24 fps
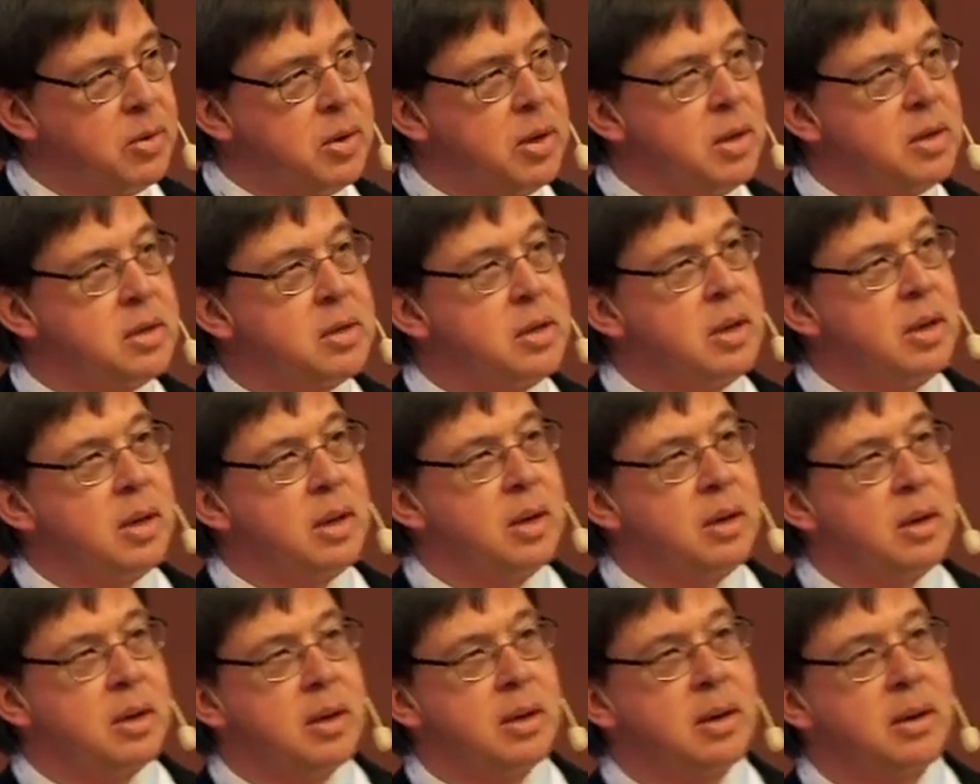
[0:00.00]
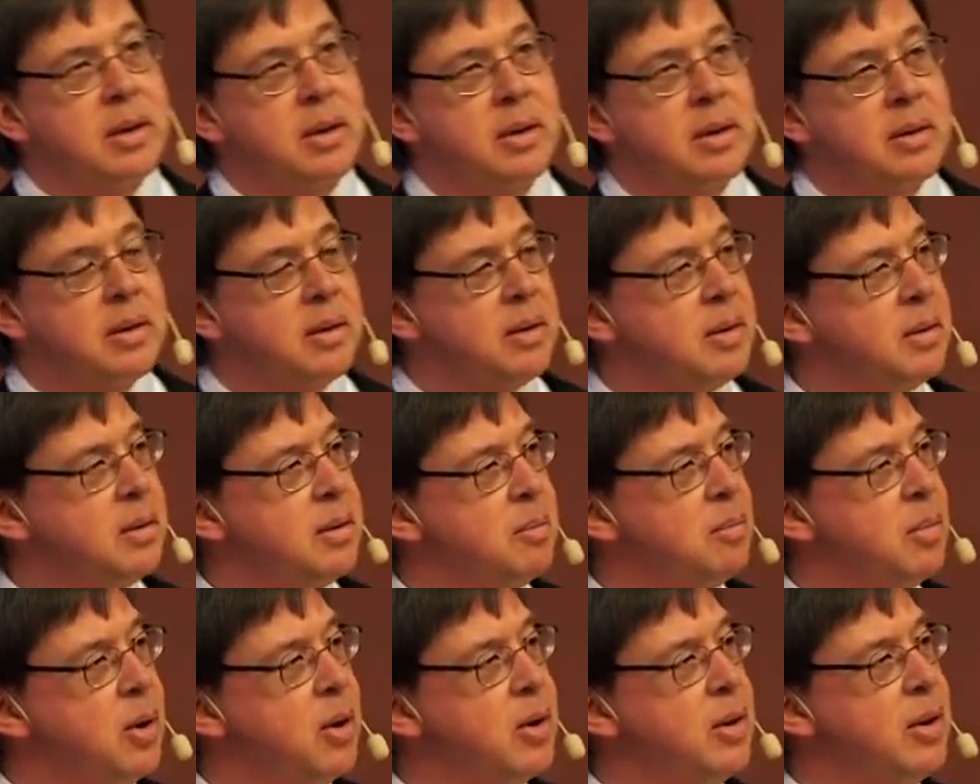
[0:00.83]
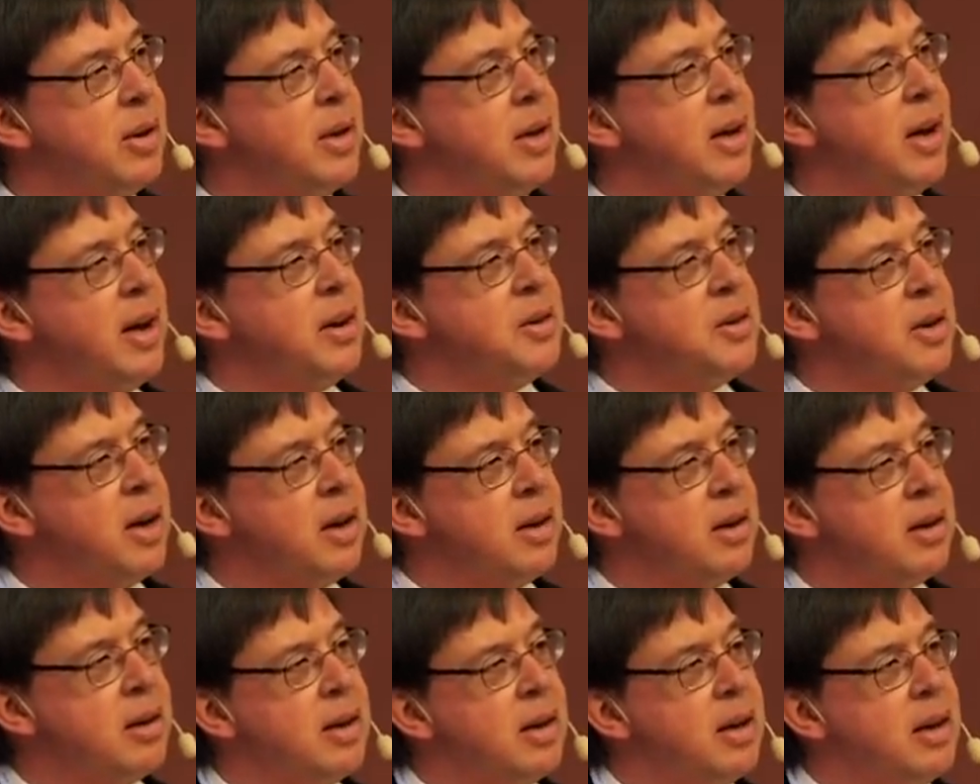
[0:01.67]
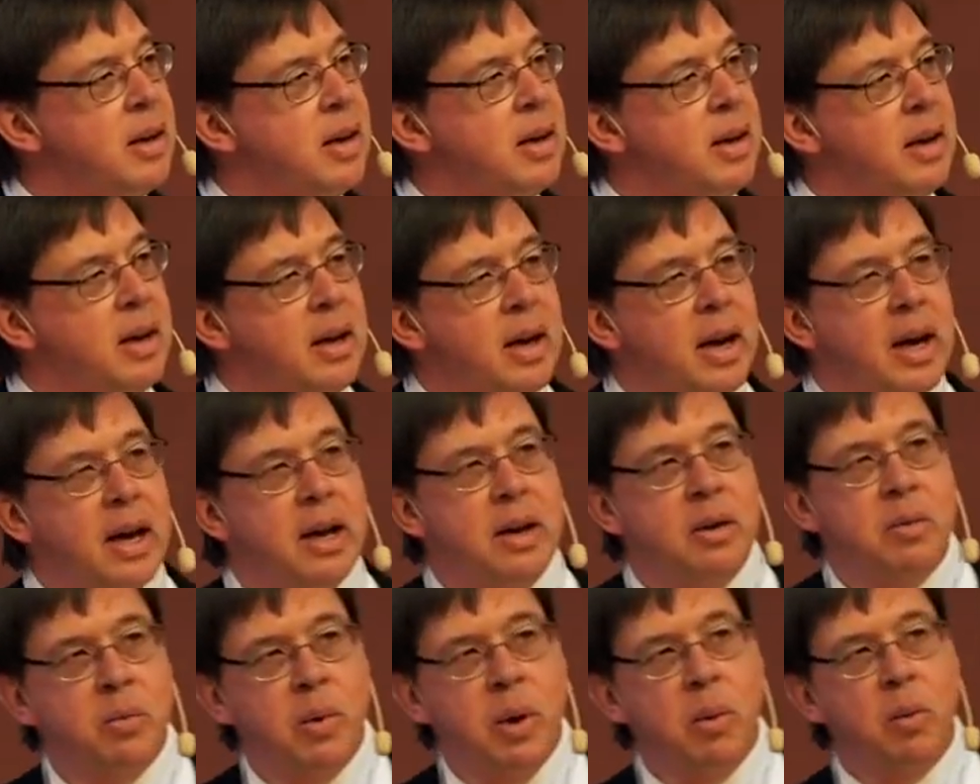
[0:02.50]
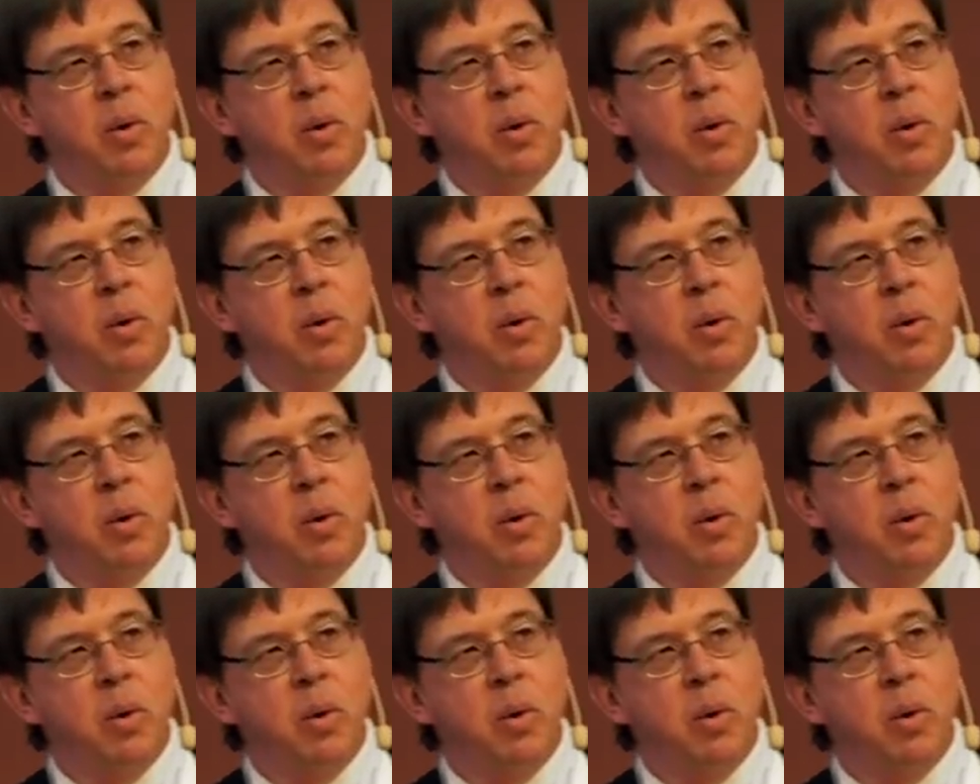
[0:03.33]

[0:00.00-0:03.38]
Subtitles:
UTC, Berkeley, Caltech. And we